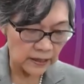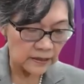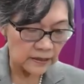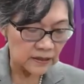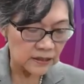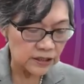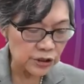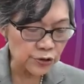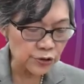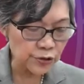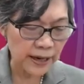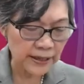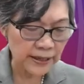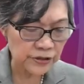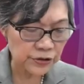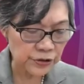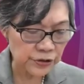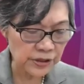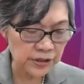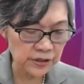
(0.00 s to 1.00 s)
The
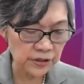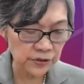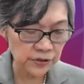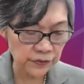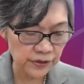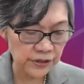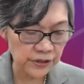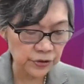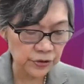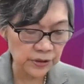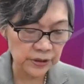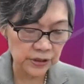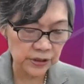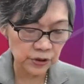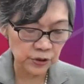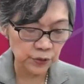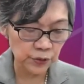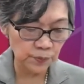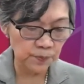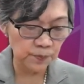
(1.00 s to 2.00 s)
strategy in the region is
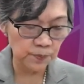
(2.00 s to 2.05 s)
to